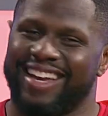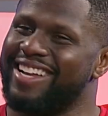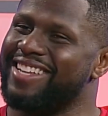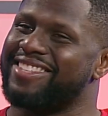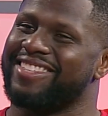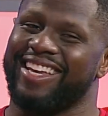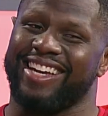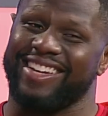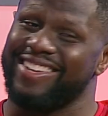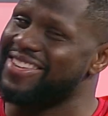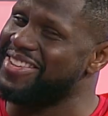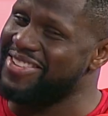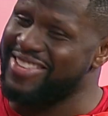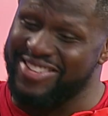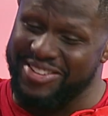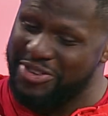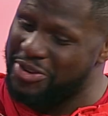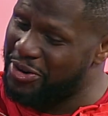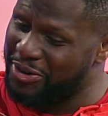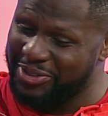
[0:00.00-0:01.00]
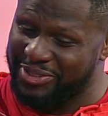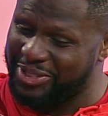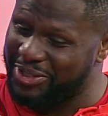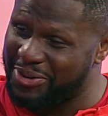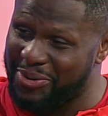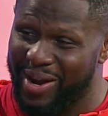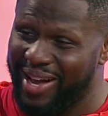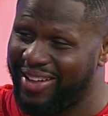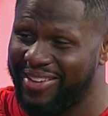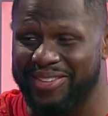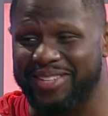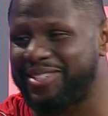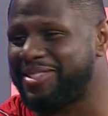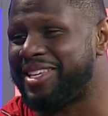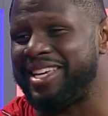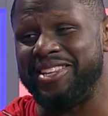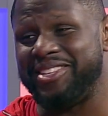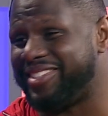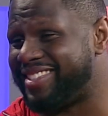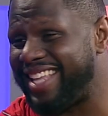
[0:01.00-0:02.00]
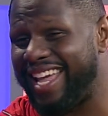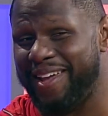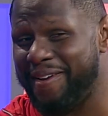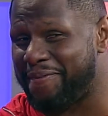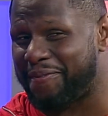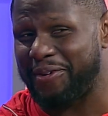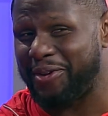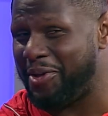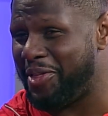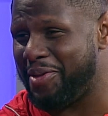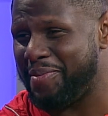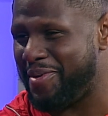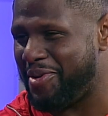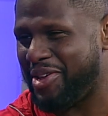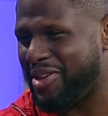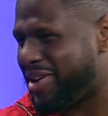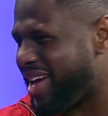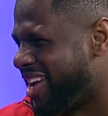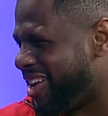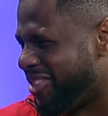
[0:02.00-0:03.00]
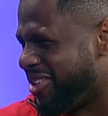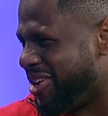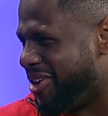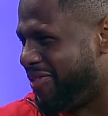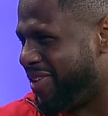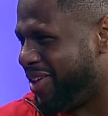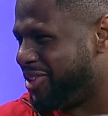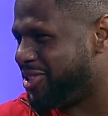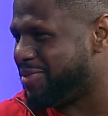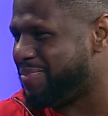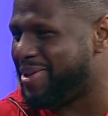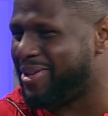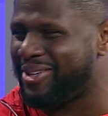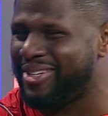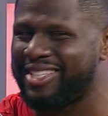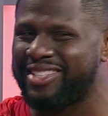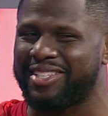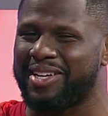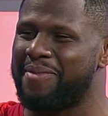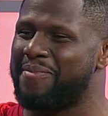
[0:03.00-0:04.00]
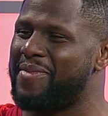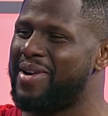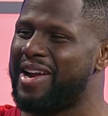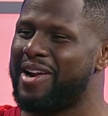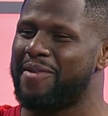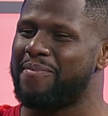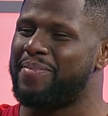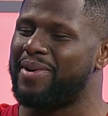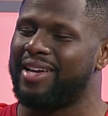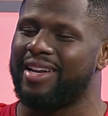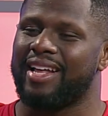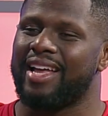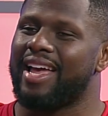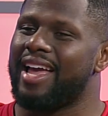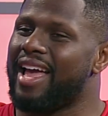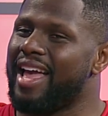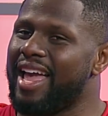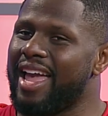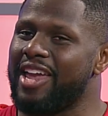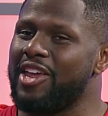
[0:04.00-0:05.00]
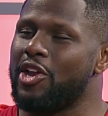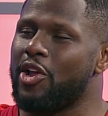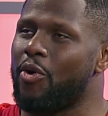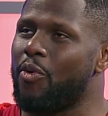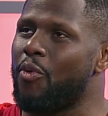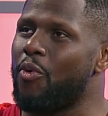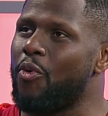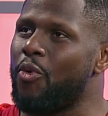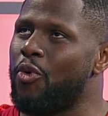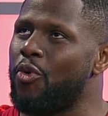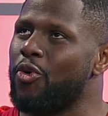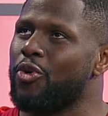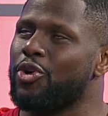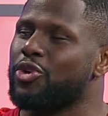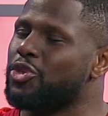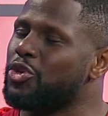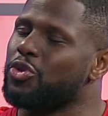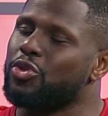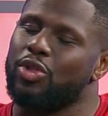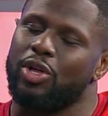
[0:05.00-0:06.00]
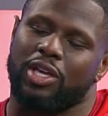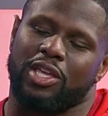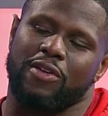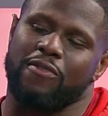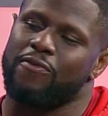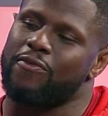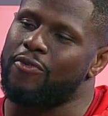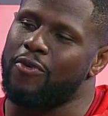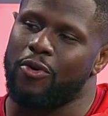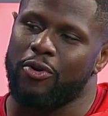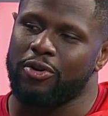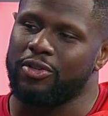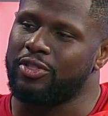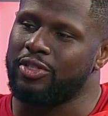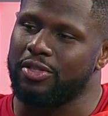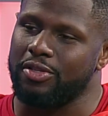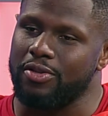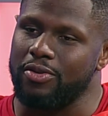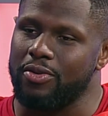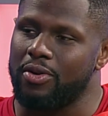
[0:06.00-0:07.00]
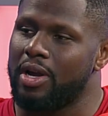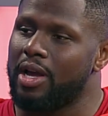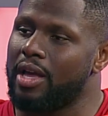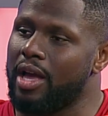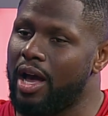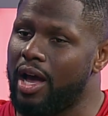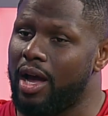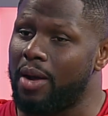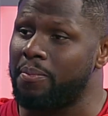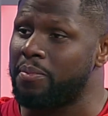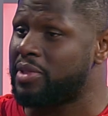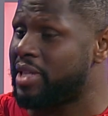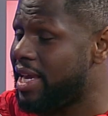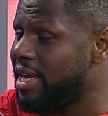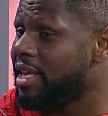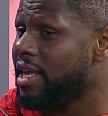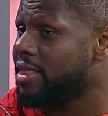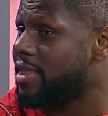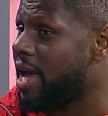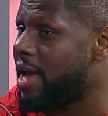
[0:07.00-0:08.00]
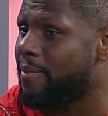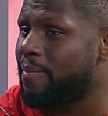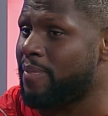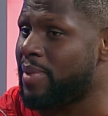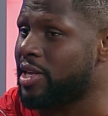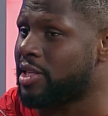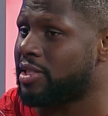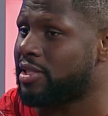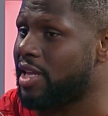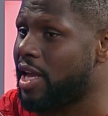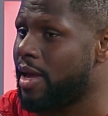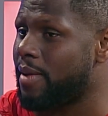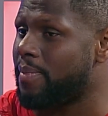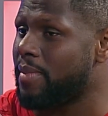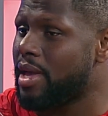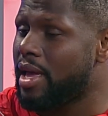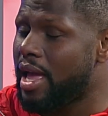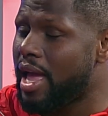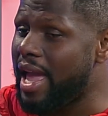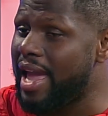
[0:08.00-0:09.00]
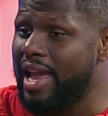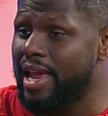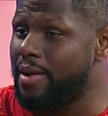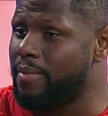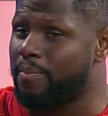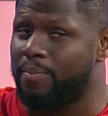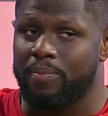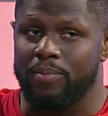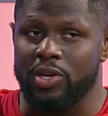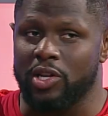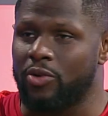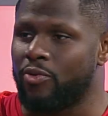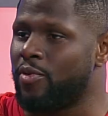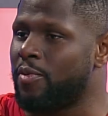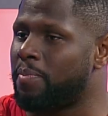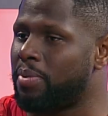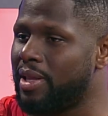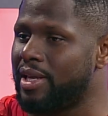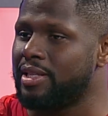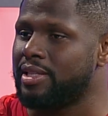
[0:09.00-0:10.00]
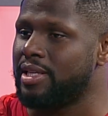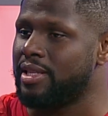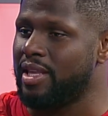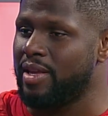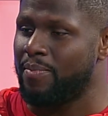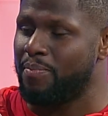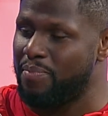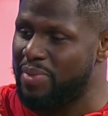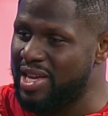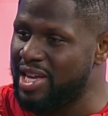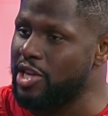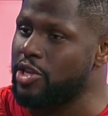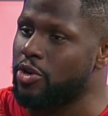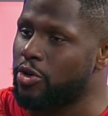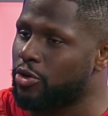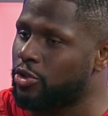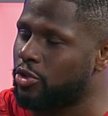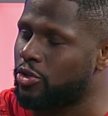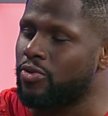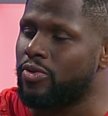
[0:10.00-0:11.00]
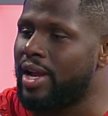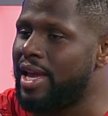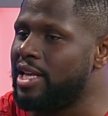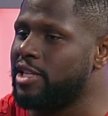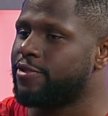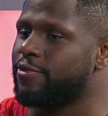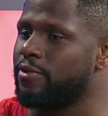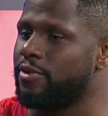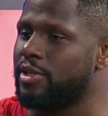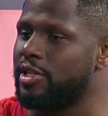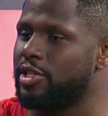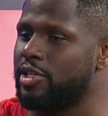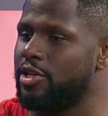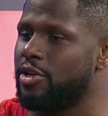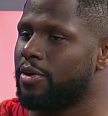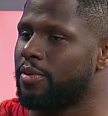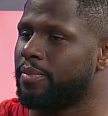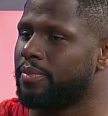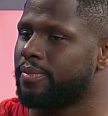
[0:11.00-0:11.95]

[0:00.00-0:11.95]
It's like you're doing so well. Can you stay for a little bit? You got another year of eligibility somewhere, but who are you looking forward to taking that big step and replacing and being your true ace for this year?